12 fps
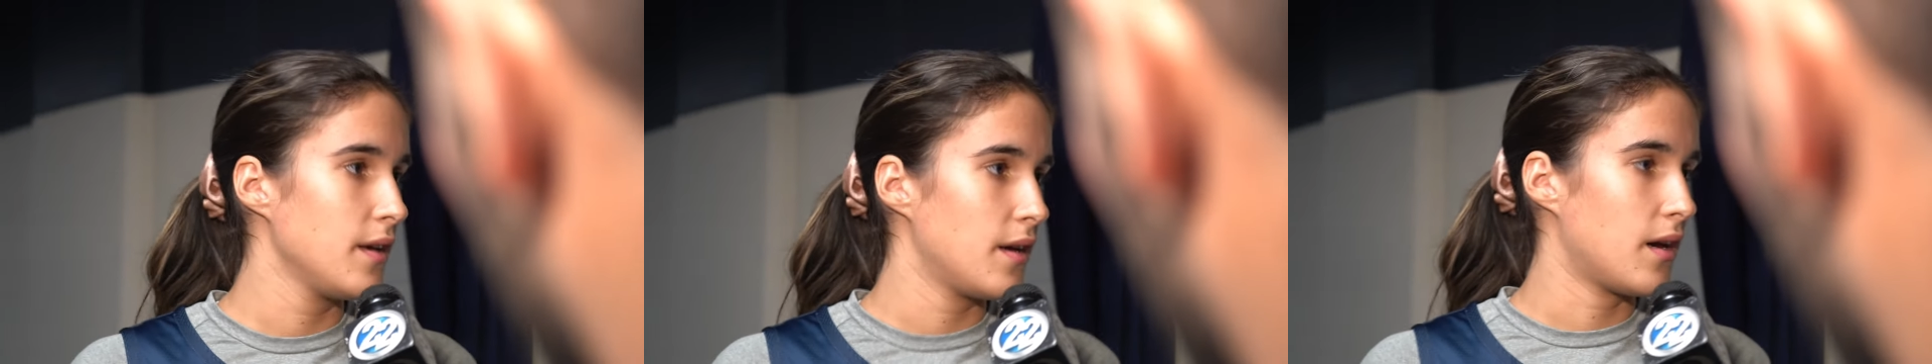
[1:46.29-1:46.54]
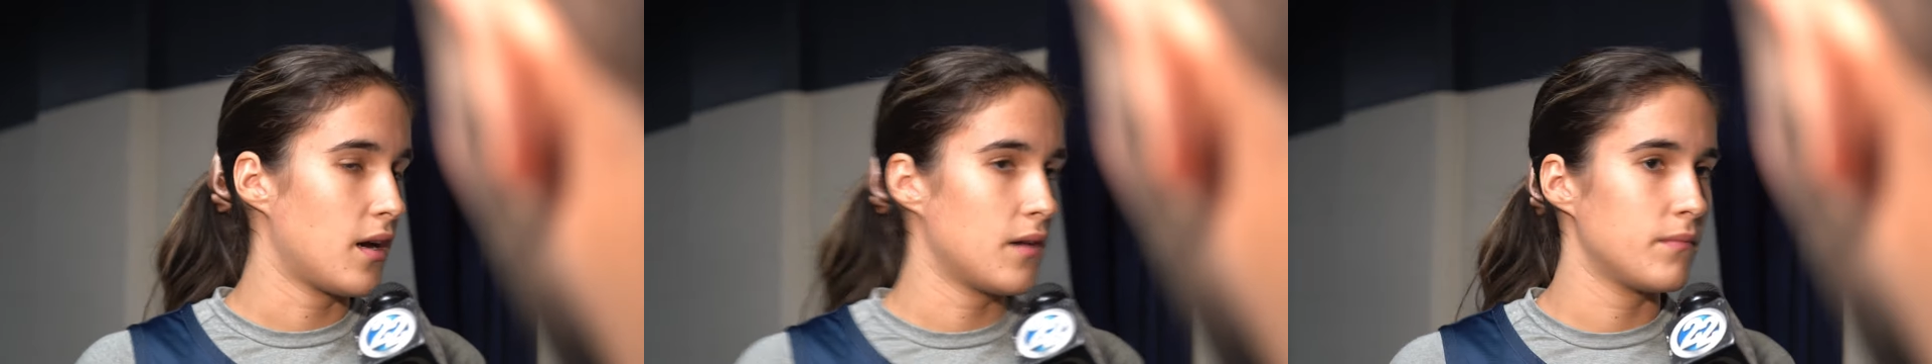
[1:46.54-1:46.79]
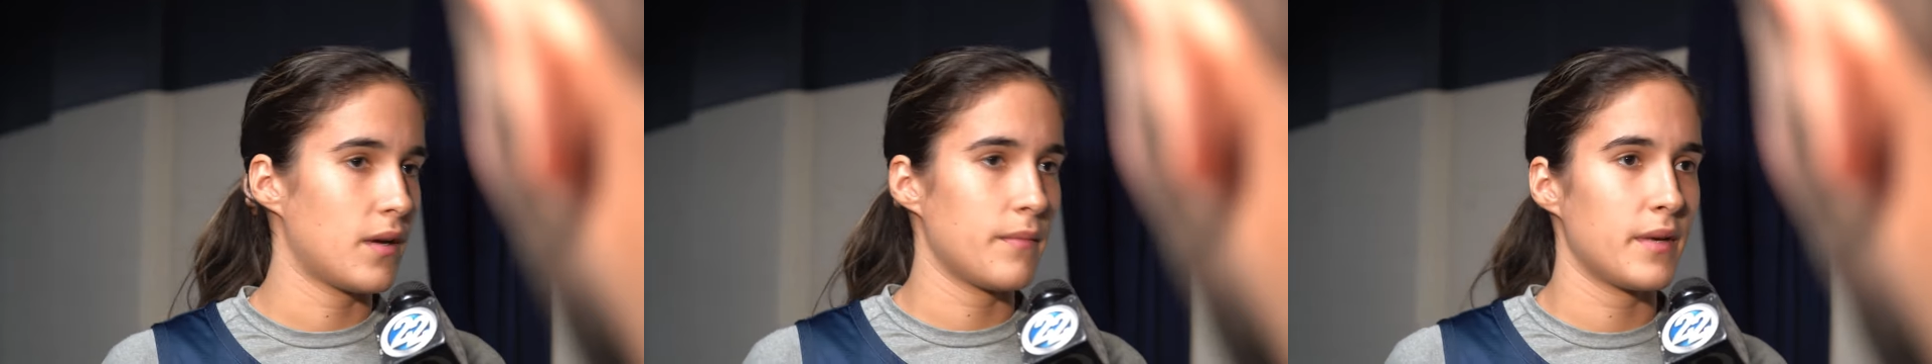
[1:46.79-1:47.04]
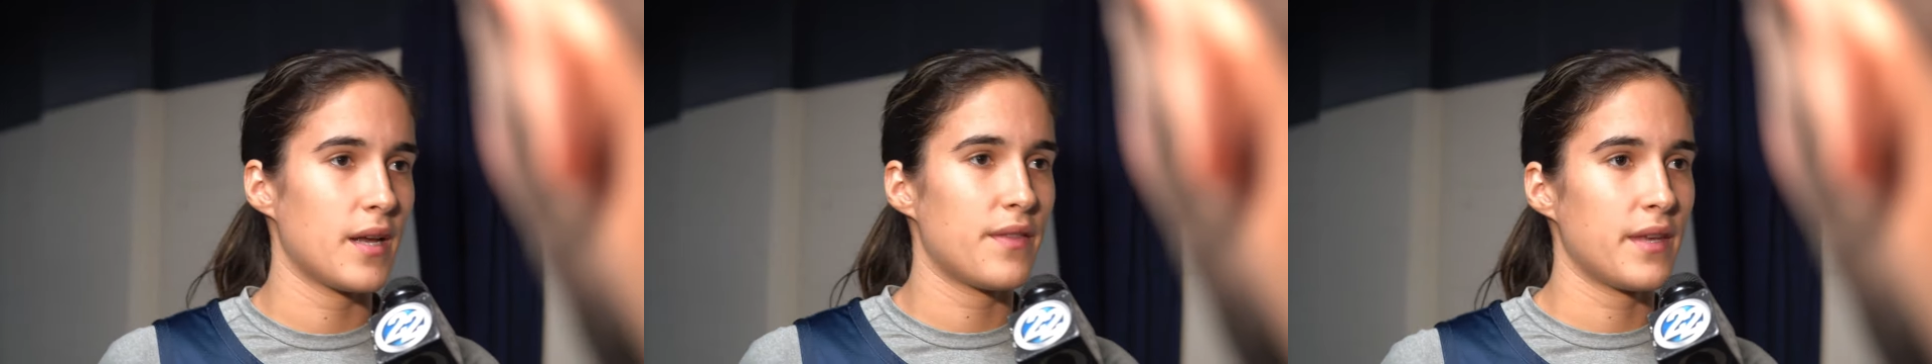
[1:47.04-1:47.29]
Yeah.
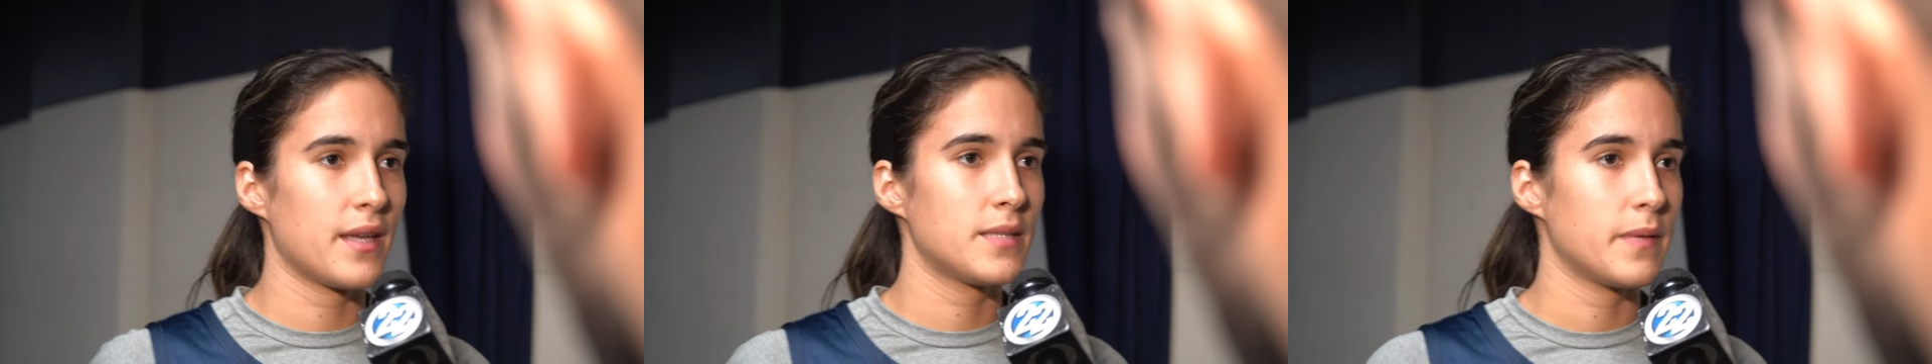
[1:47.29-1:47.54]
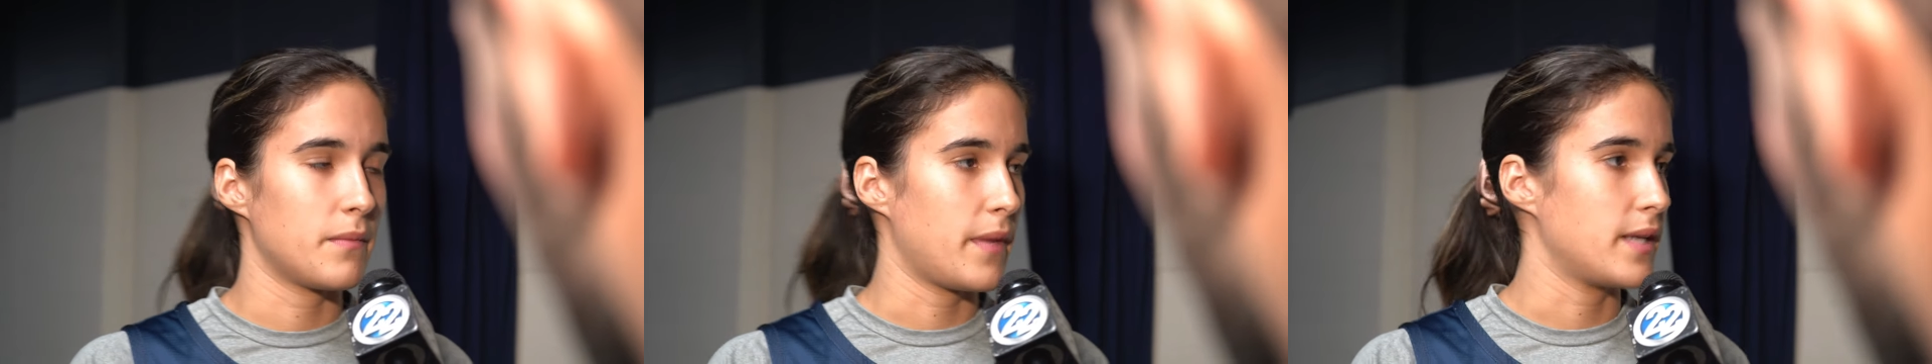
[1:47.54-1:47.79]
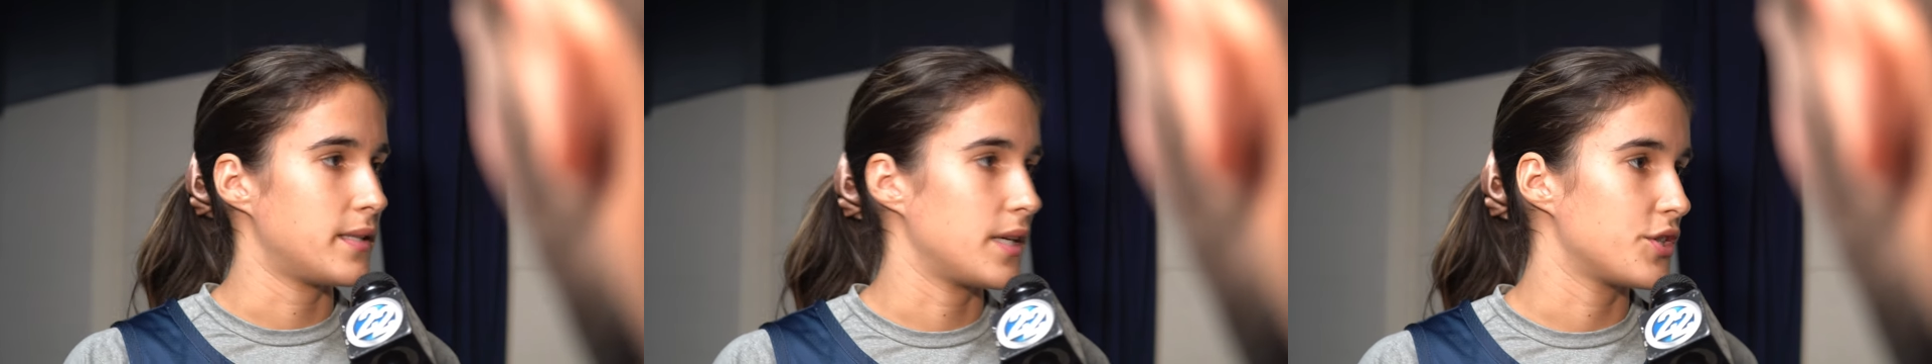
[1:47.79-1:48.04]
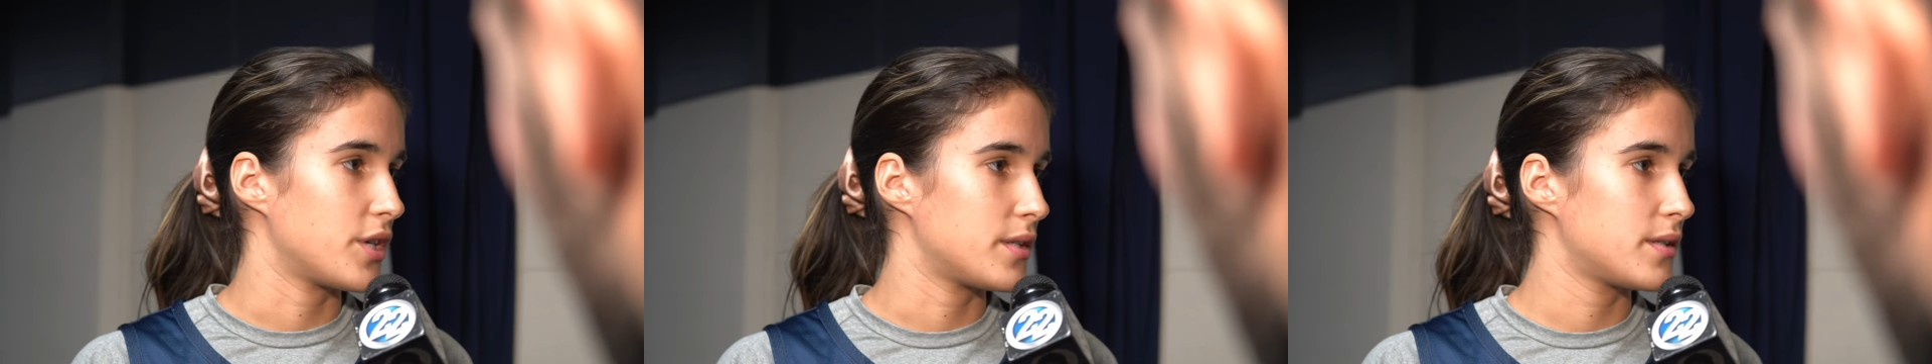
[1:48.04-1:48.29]
I mean, I think it's been
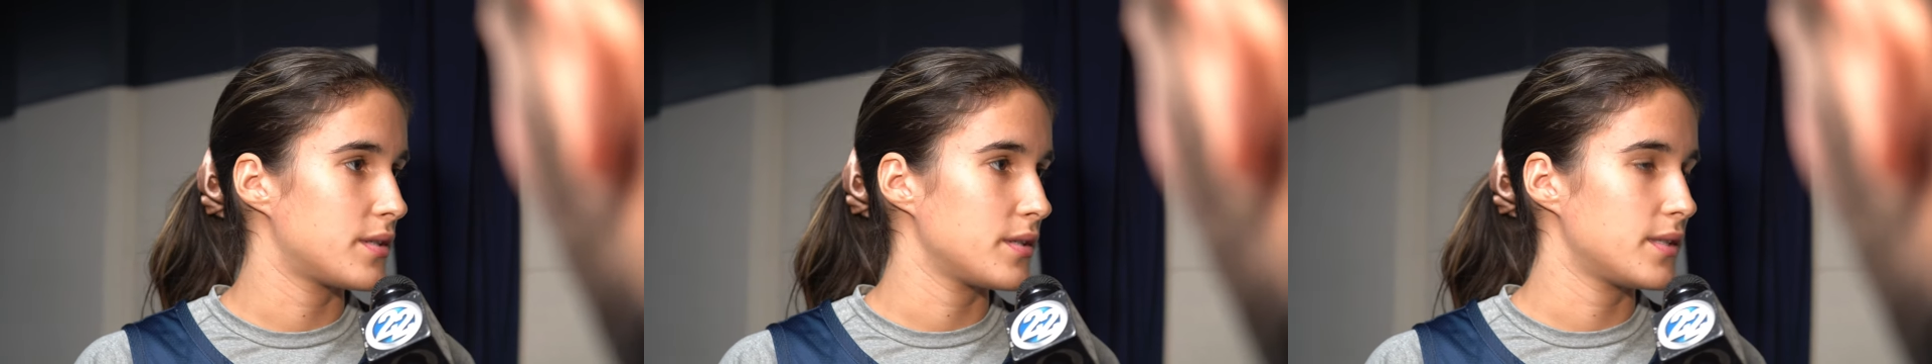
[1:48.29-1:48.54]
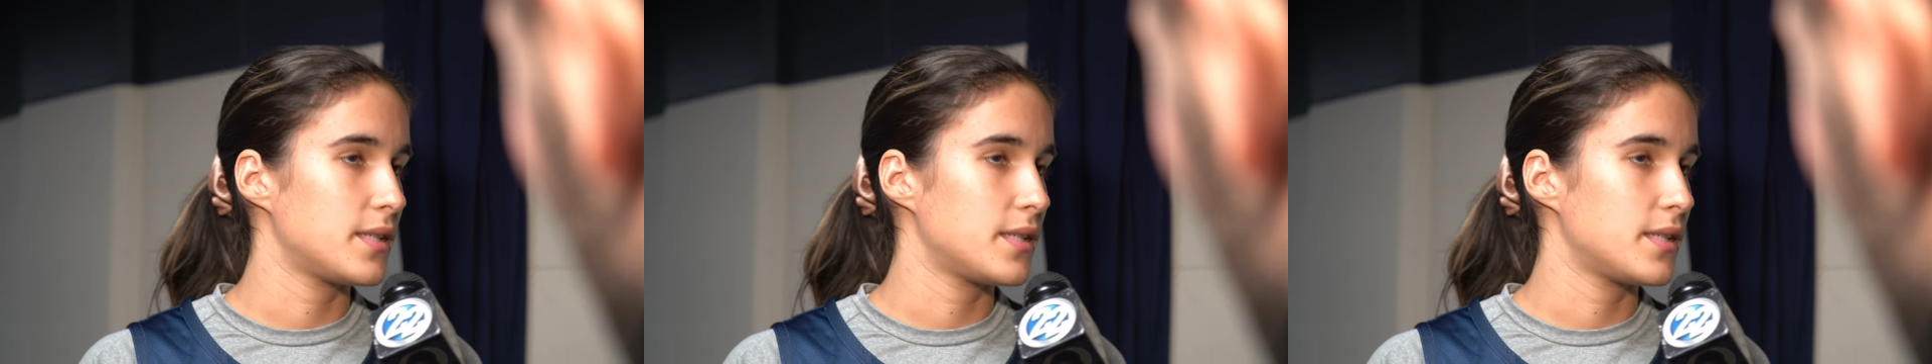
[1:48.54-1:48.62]
amazing just